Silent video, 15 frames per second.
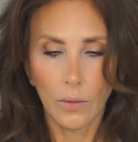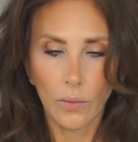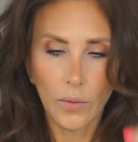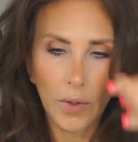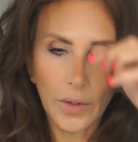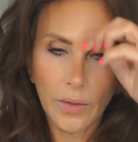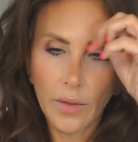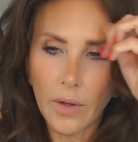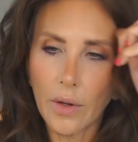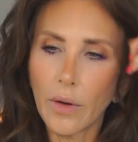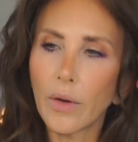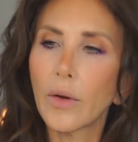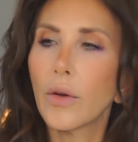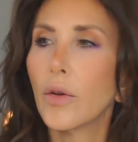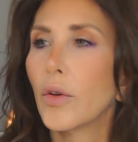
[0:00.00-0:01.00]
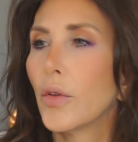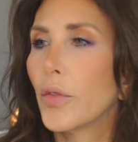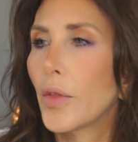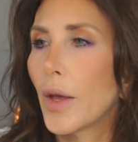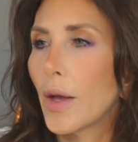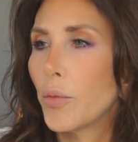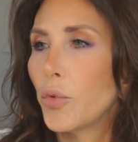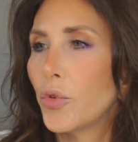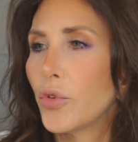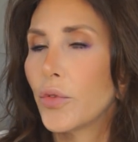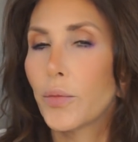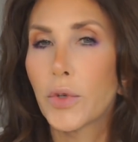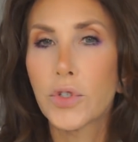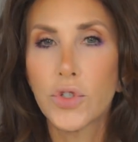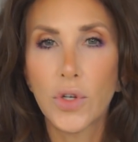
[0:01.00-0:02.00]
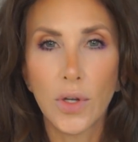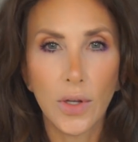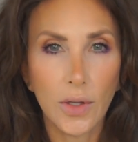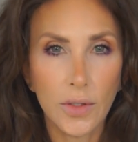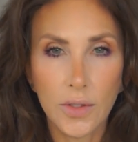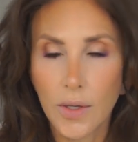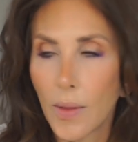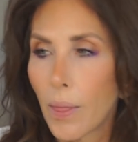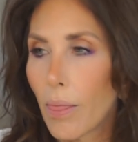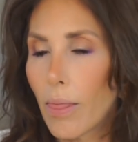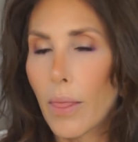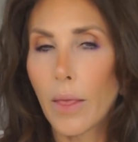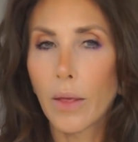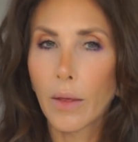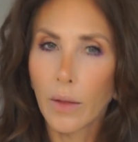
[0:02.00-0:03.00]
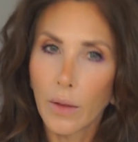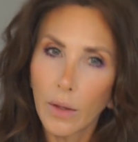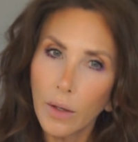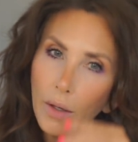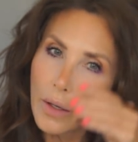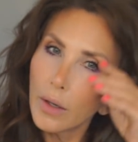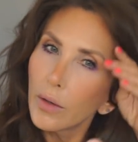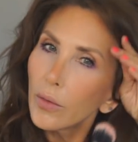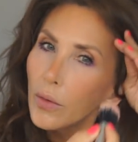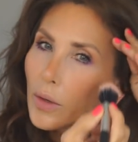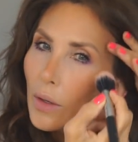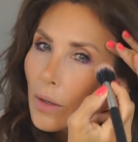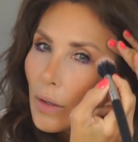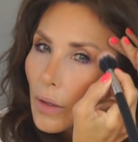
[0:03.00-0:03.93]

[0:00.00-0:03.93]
right there on the apples of my cheeks. Oh,